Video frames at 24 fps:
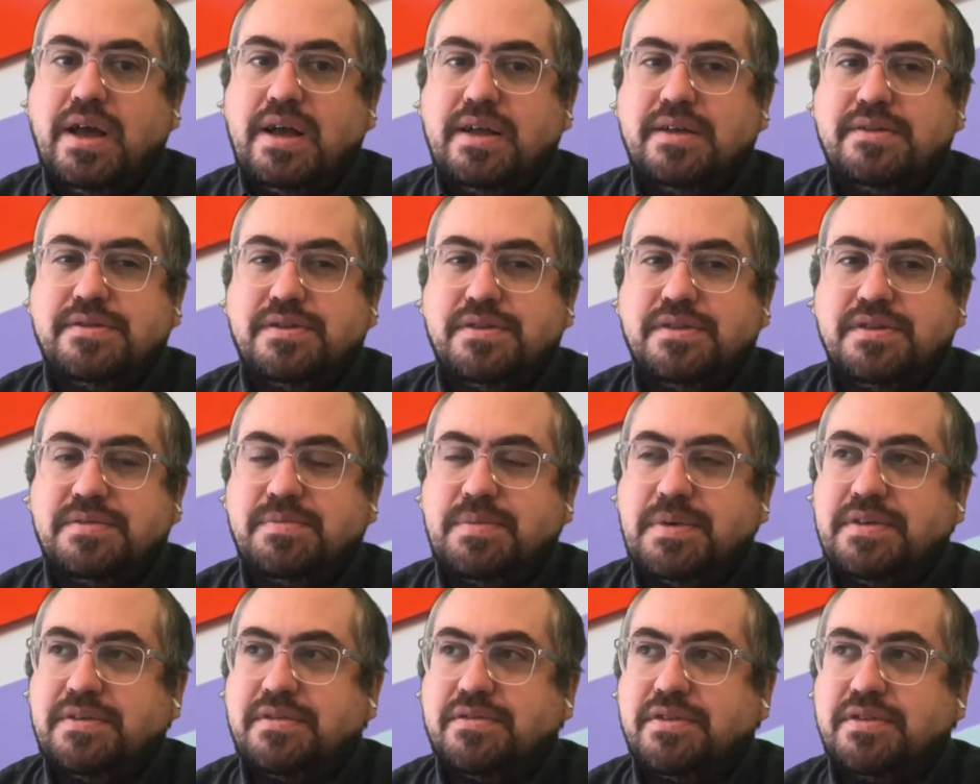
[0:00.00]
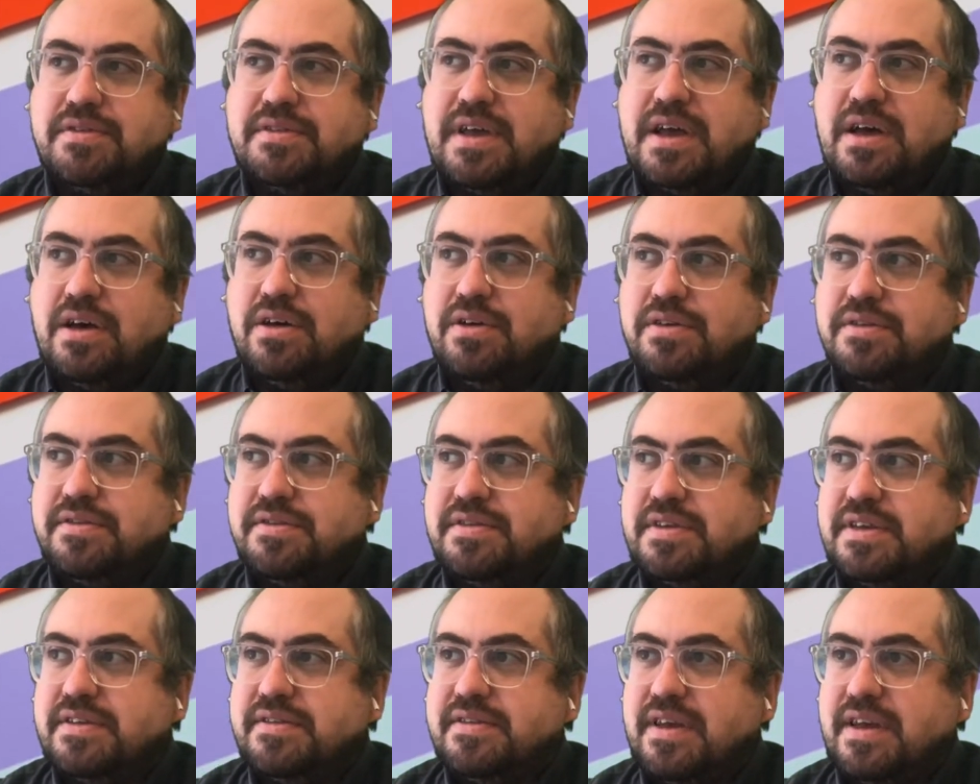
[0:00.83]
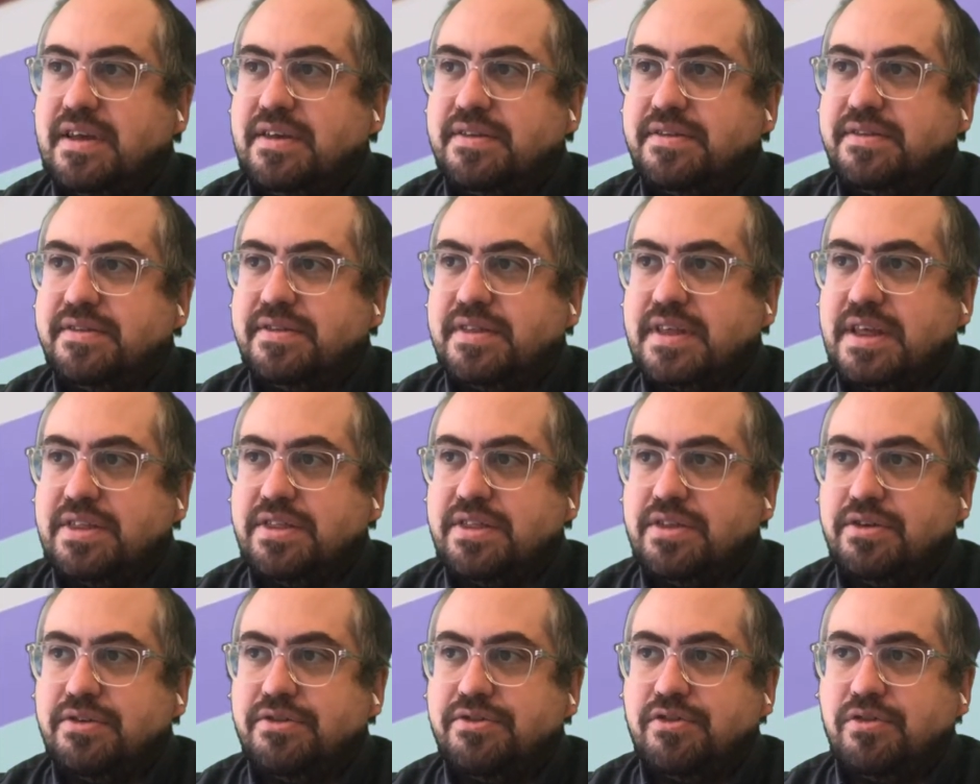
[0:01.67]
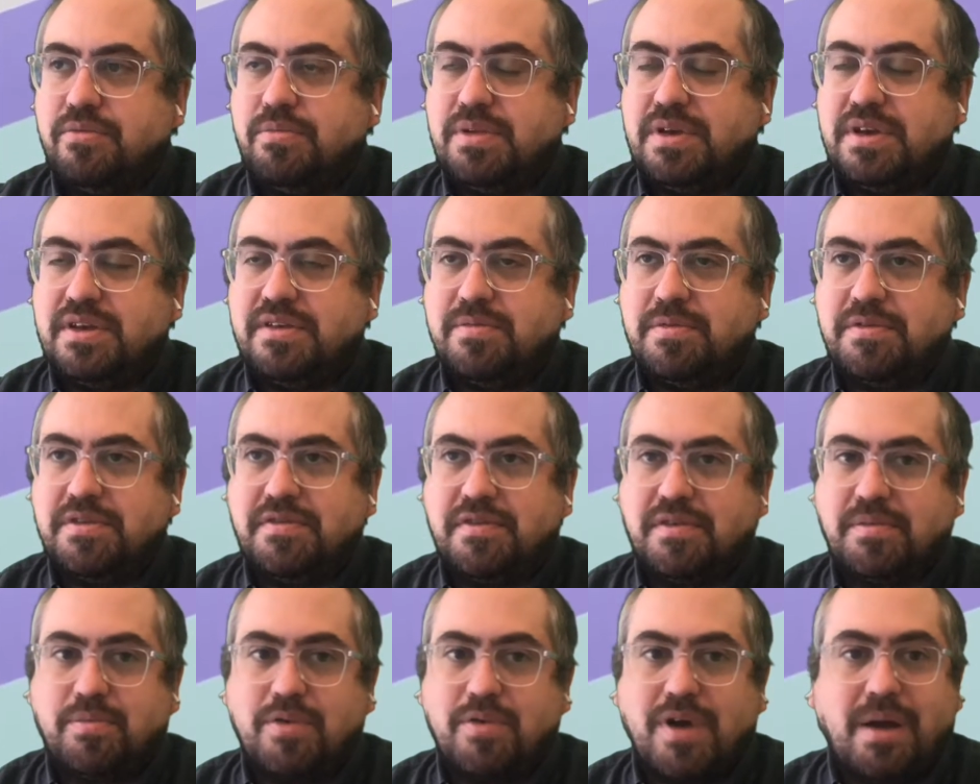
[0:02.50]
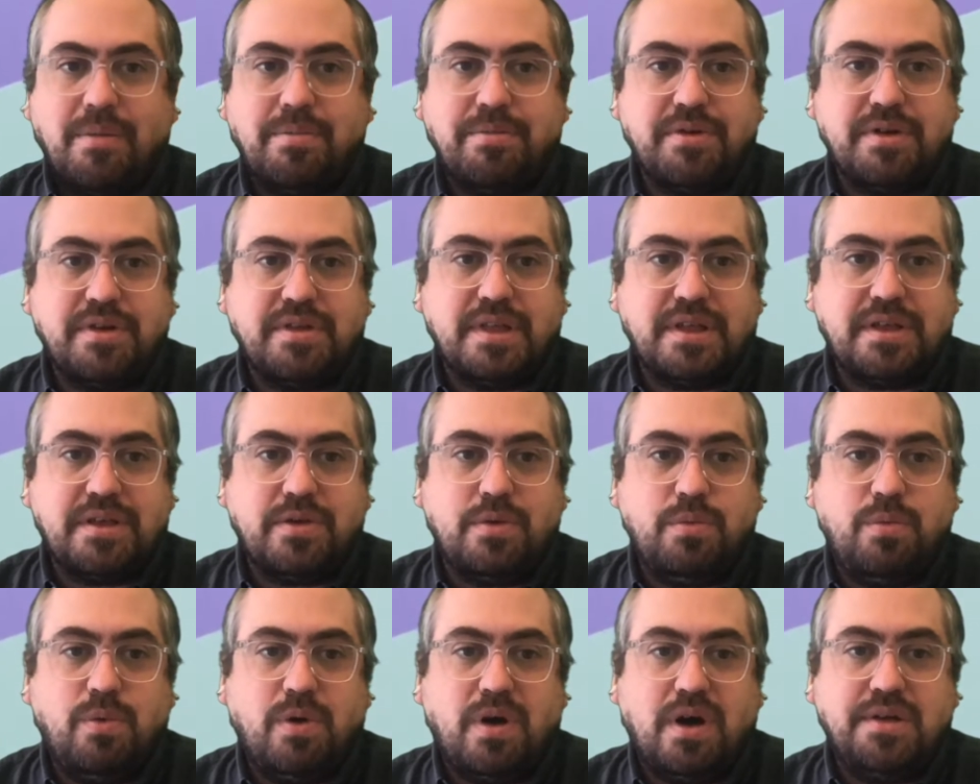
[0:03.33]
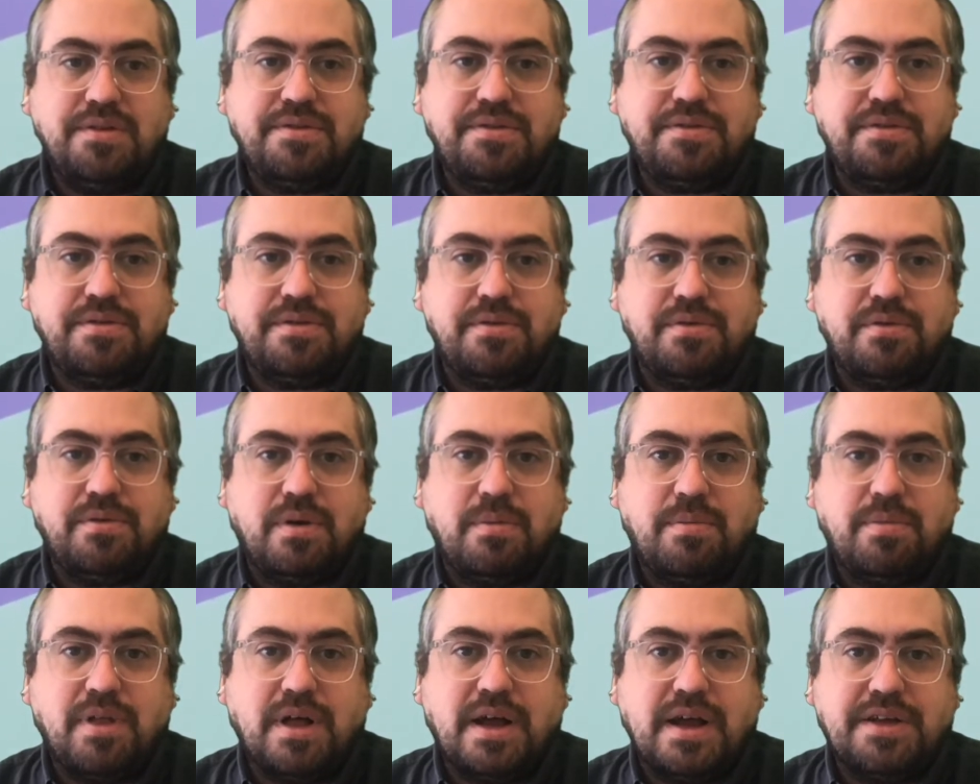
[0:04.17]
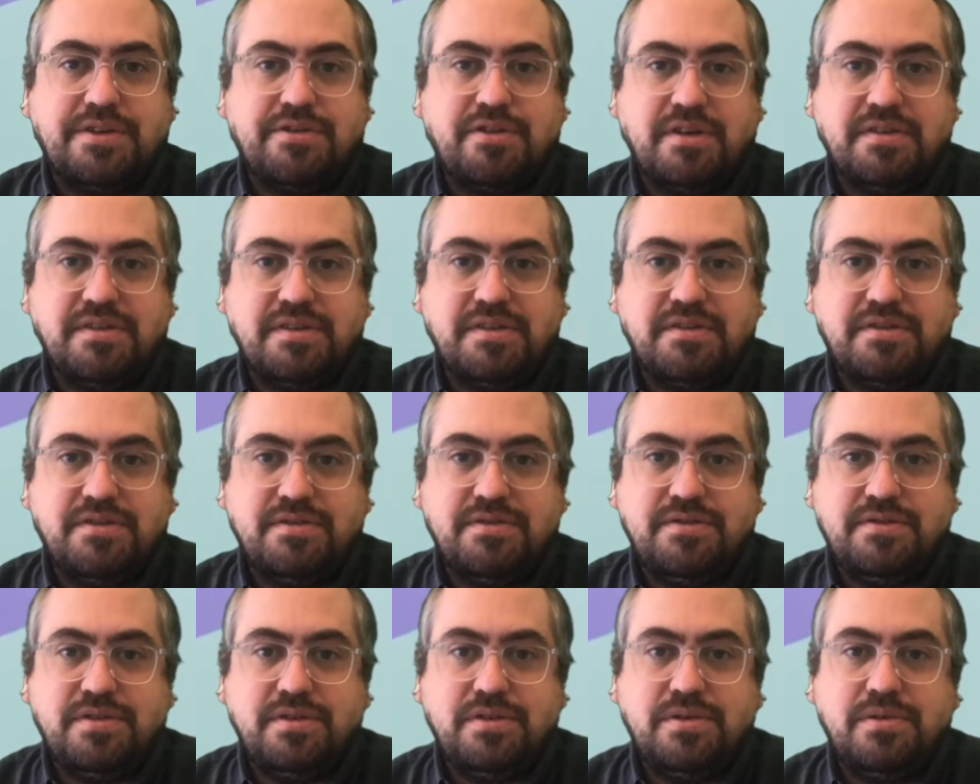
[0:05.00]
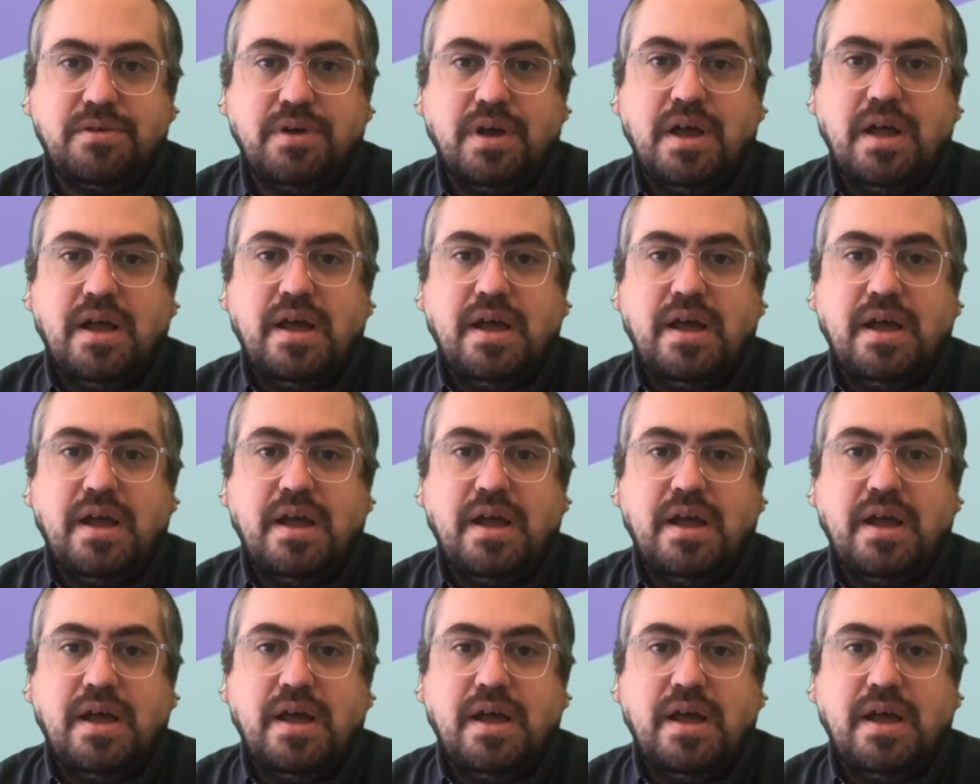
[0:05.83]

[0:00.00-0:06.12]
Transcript: And so this basically tells CSS that there should be a specific property that you want to apply a transition to,